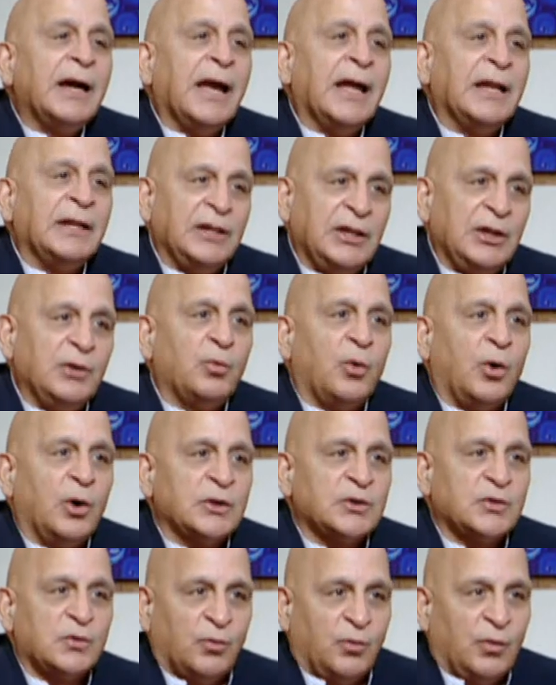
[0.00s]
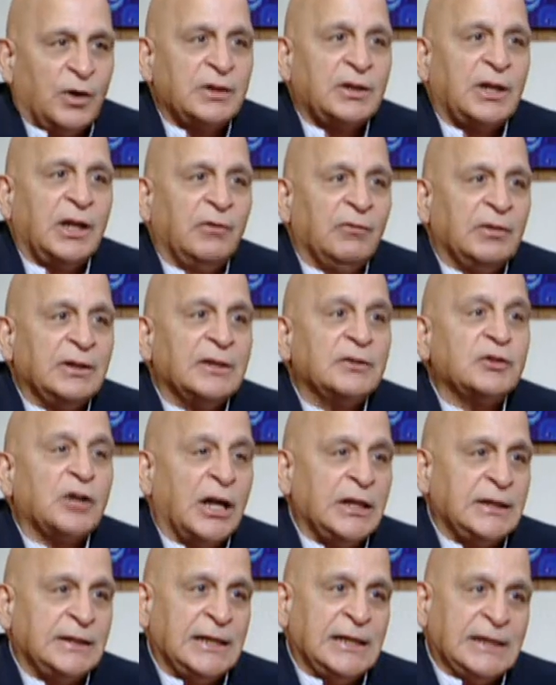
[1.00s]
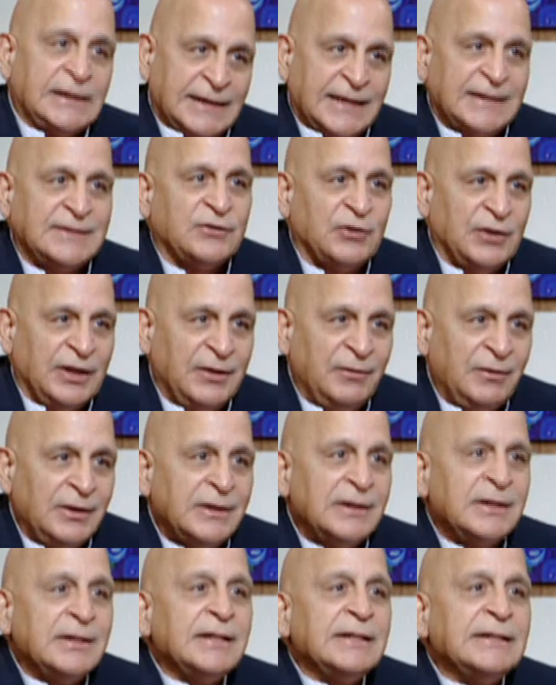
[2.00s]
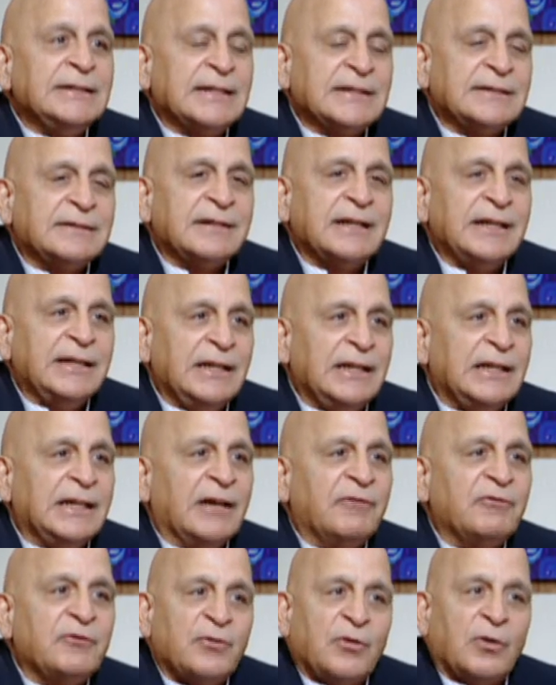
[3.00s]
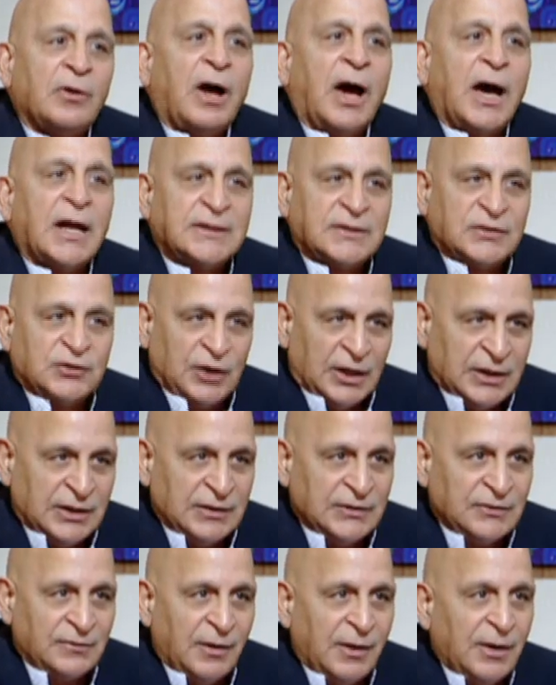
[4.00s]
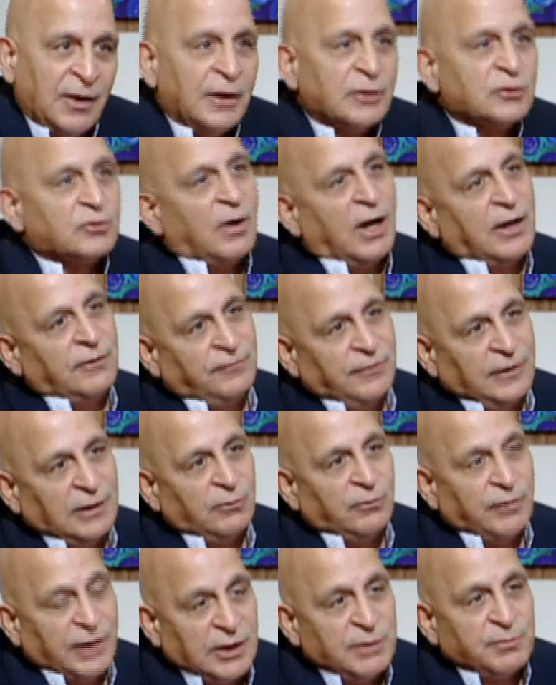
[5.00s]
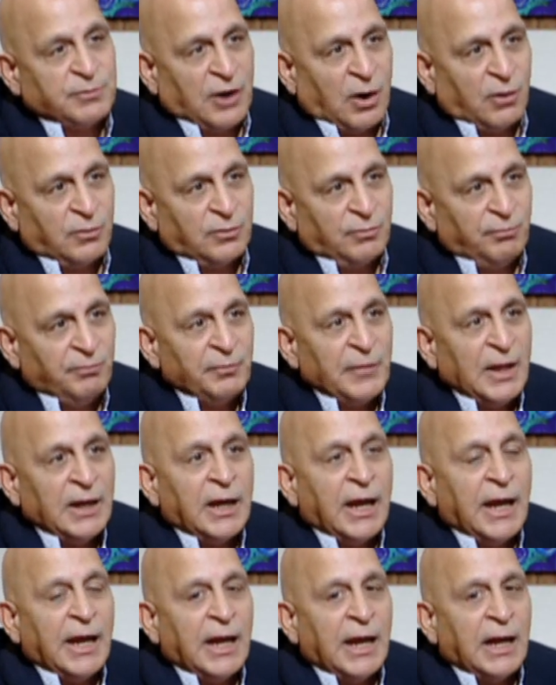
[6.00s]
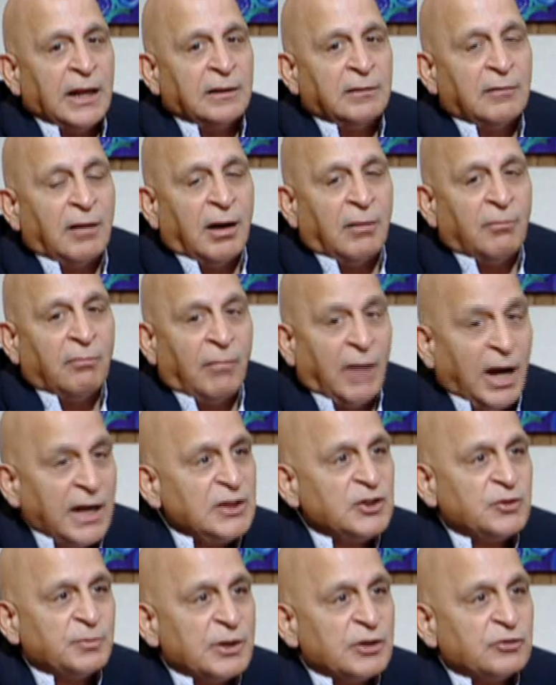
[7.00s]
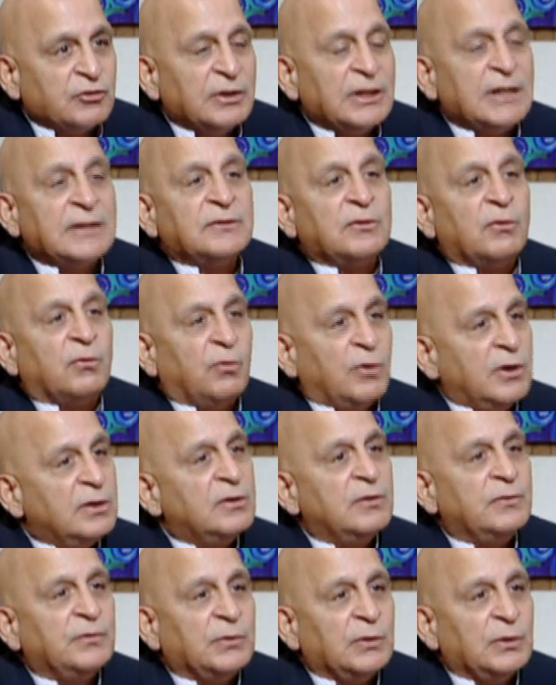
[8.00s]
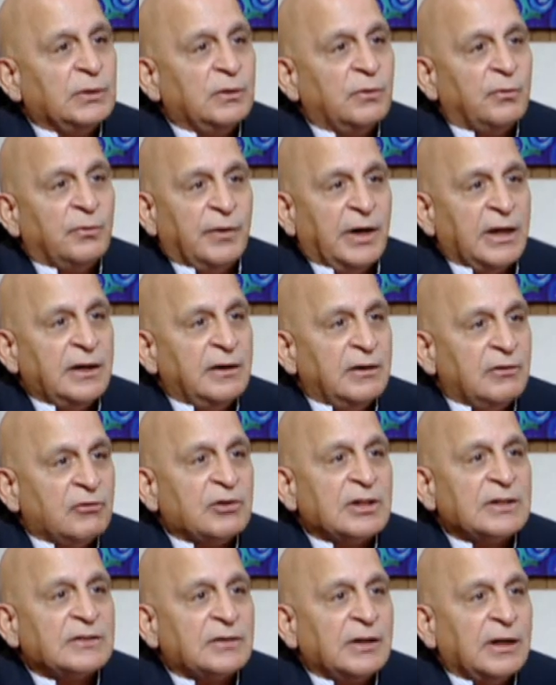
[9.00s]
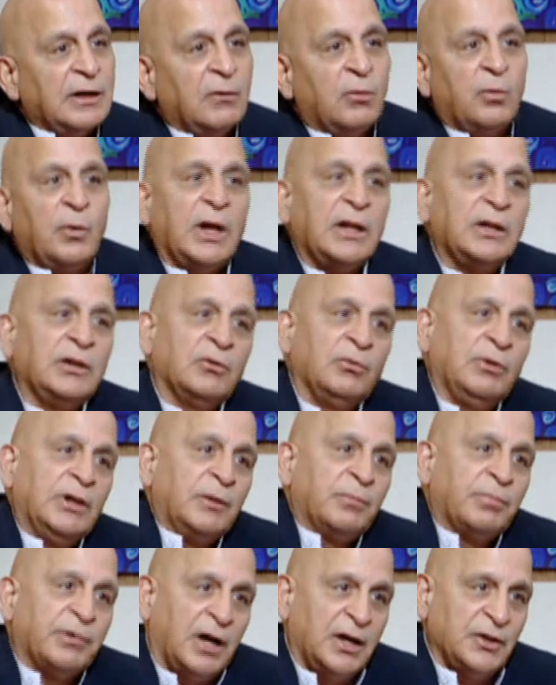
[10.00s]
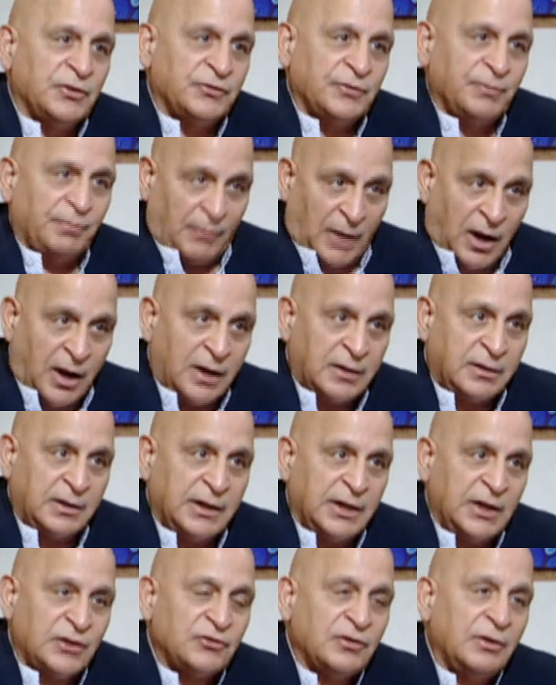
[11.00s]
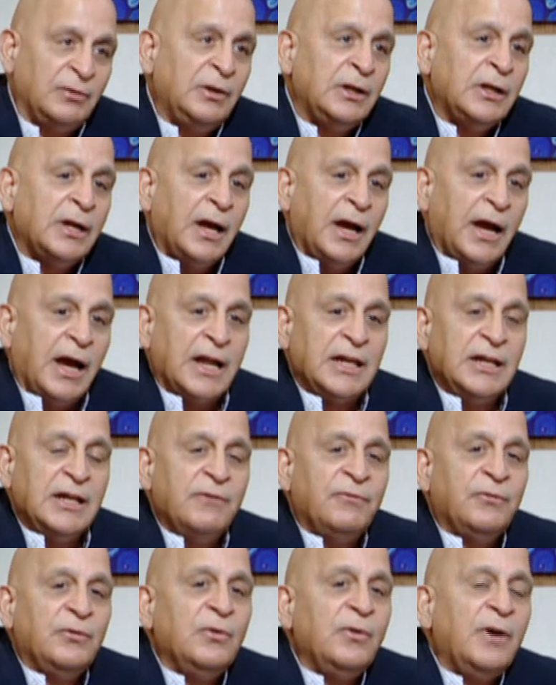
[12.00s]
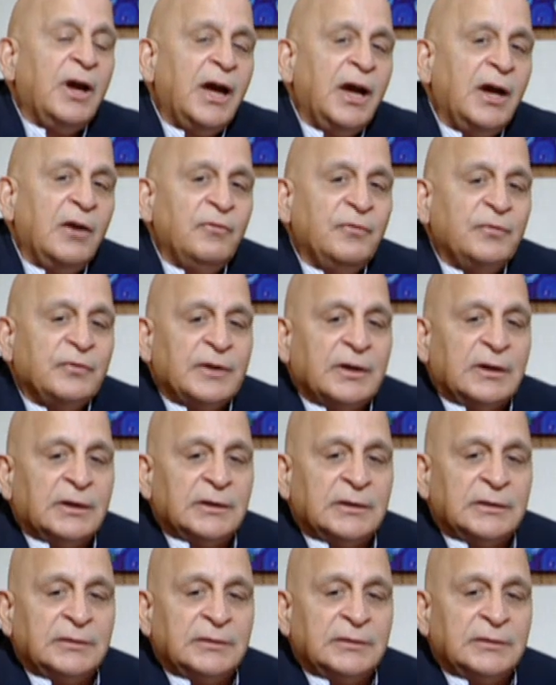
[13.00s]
and he was working with us until yesterday yesterday he left for higher studies mm -hmm. so i feel very proud and my inspiration that's a wonderful very interesting very unique branch architecture and if you have the